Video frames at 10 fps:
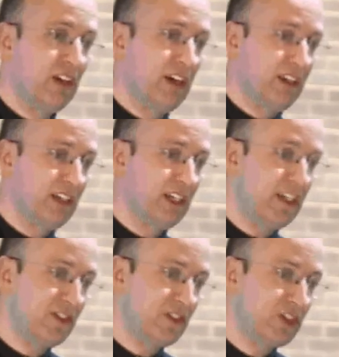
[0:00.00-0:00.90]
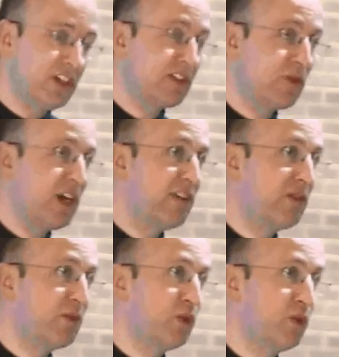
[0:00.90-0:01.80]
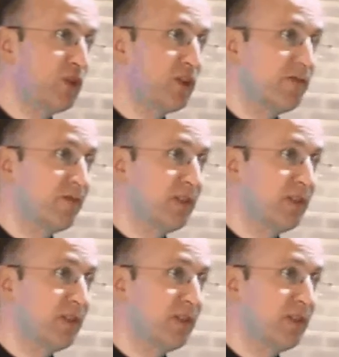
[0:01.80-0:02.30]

and then he suggests a way of approach.